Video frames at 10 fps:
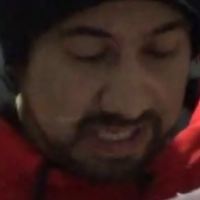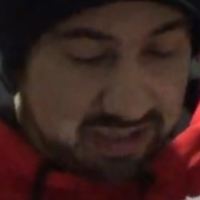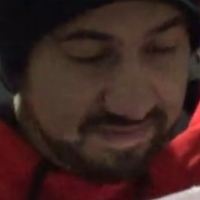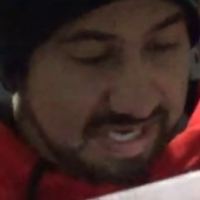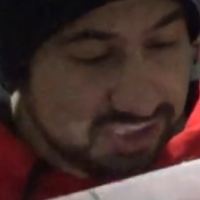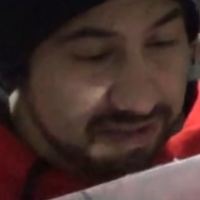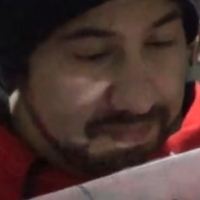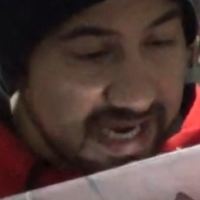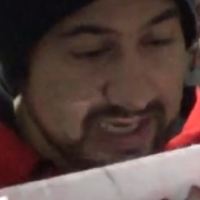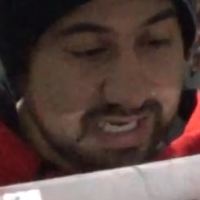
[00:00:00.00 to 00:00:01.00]
but now that I've actually
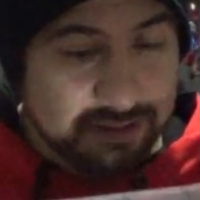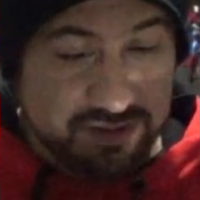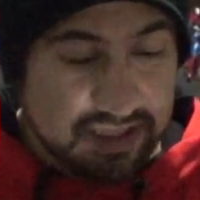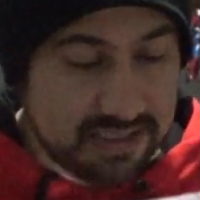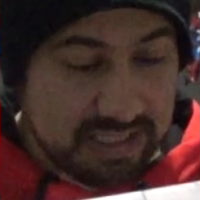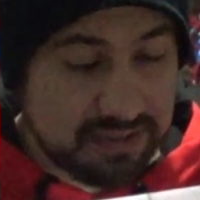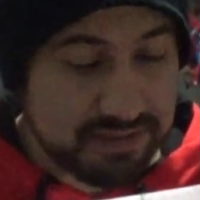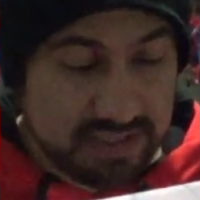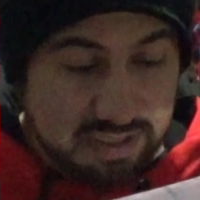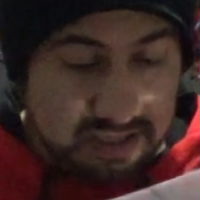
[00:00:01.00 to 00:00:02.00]
manhandled it, I
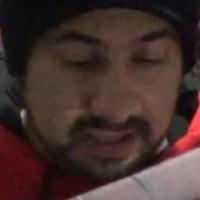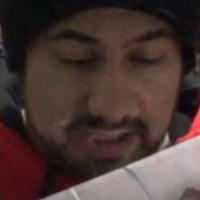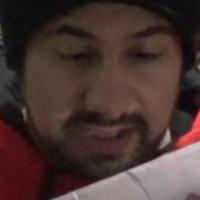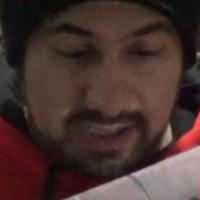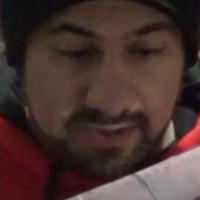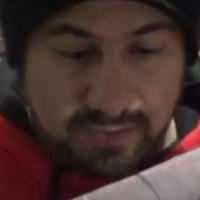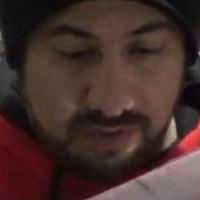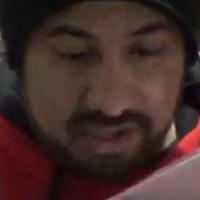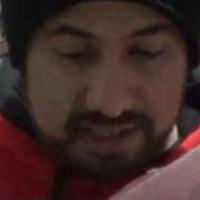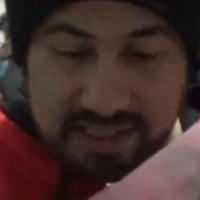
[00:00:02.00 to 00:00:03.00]
was like, oh, I hella
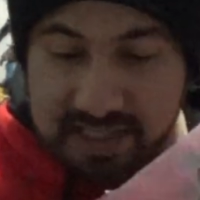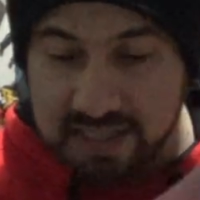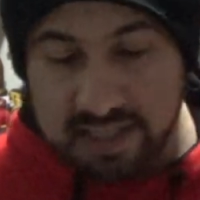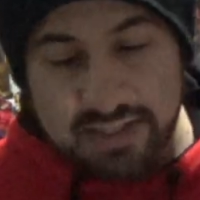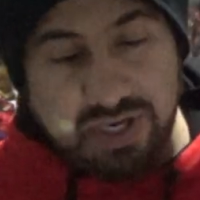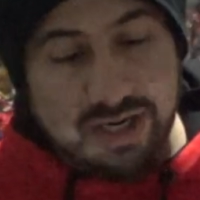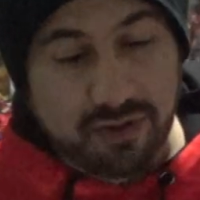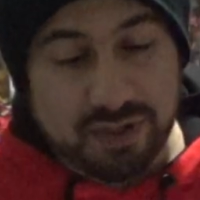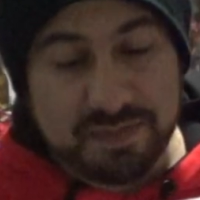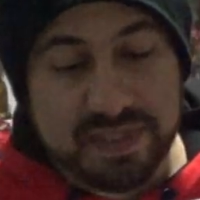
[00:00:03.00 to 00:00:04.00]
want it. So I had a
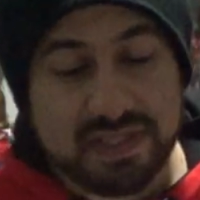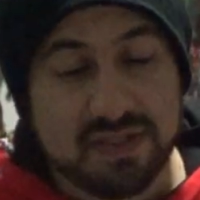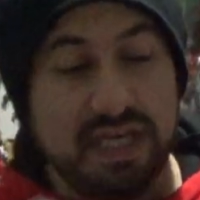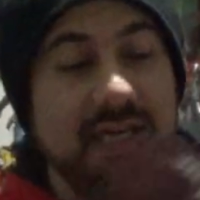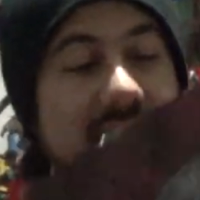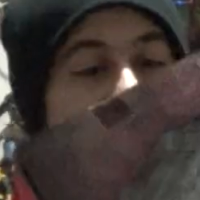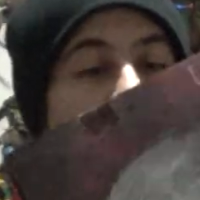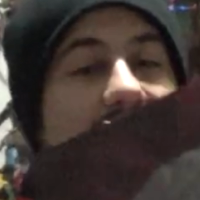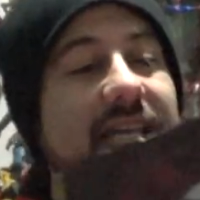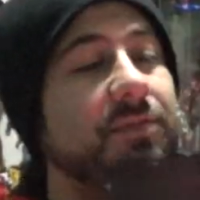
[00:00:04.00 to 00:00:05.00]
Christmas. Uh,
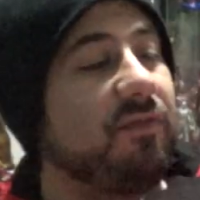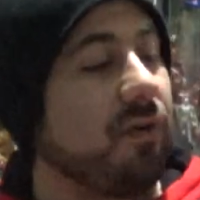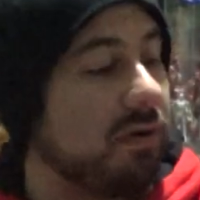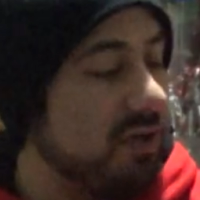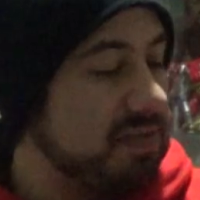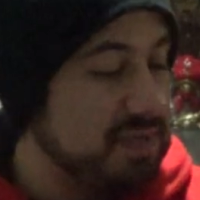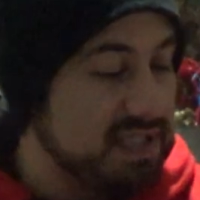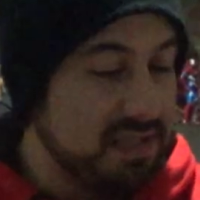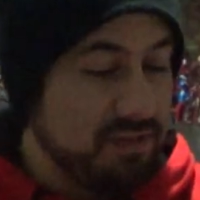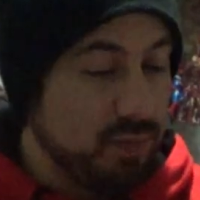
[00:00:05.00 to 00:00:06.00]
Sean asked me for a
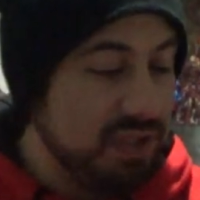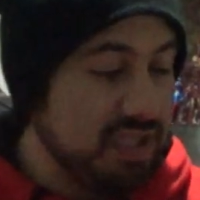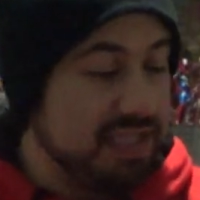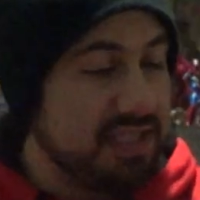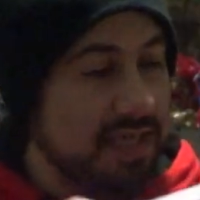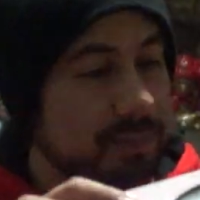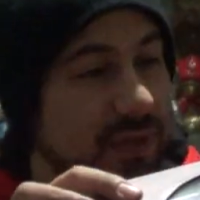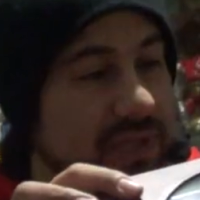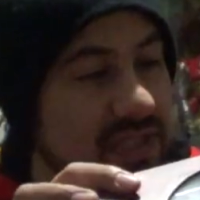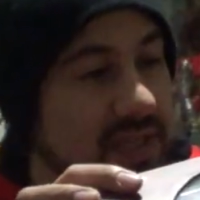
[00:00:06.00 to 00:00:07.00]
Christmas wish list, and I
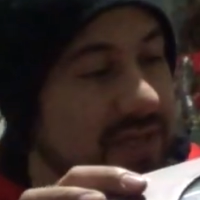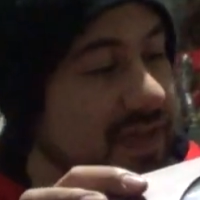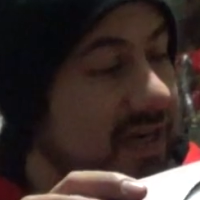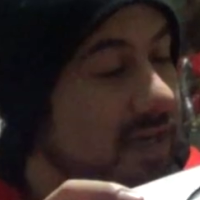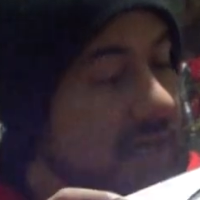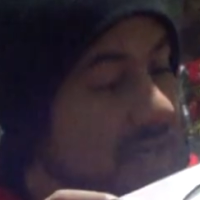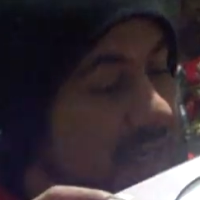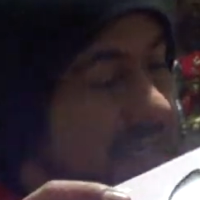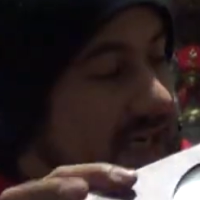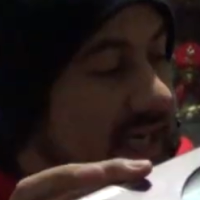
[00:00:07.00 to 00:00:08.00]
put this on there
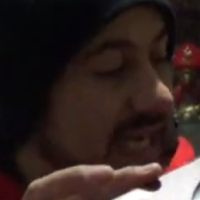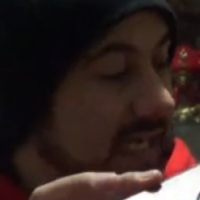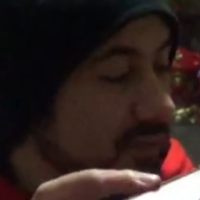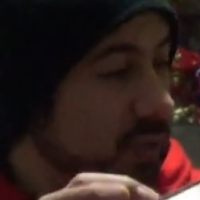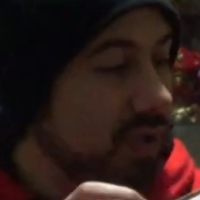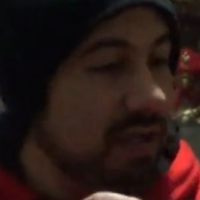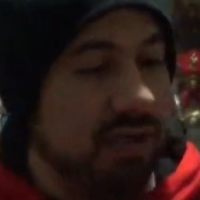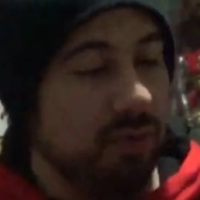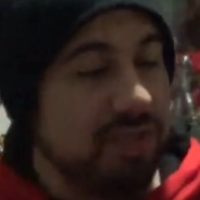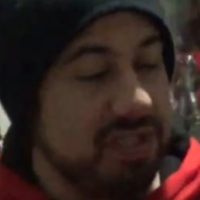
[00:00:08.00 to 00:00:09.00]
and you
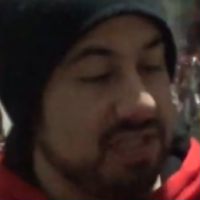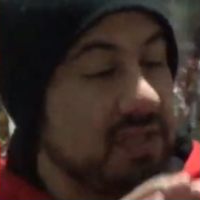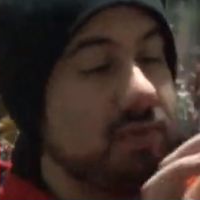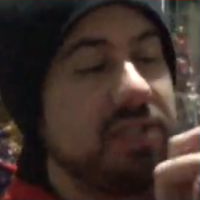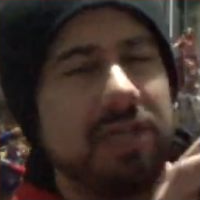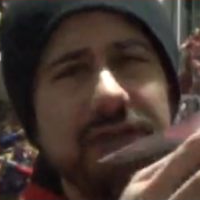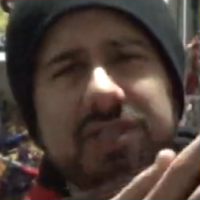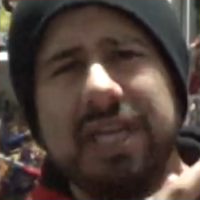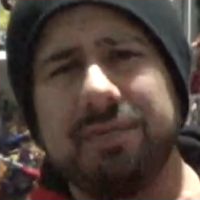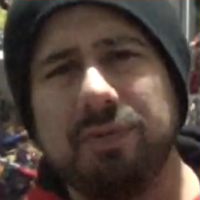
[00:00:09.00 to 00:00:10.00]
know, which is which is
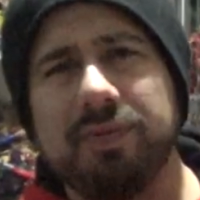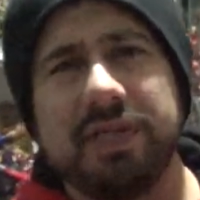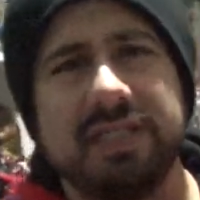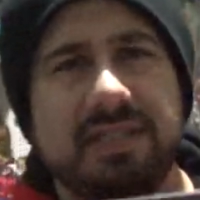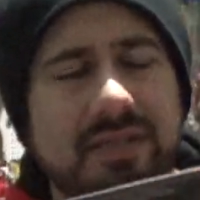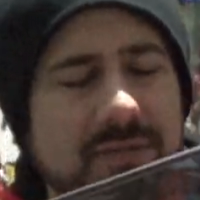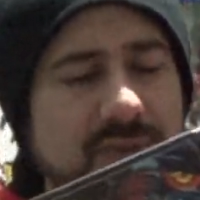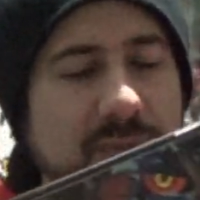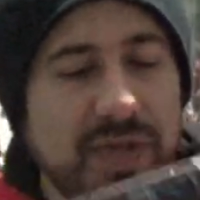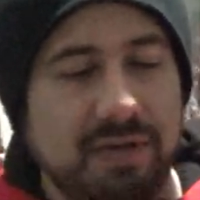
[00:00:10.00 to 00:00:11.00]
understandable because you know people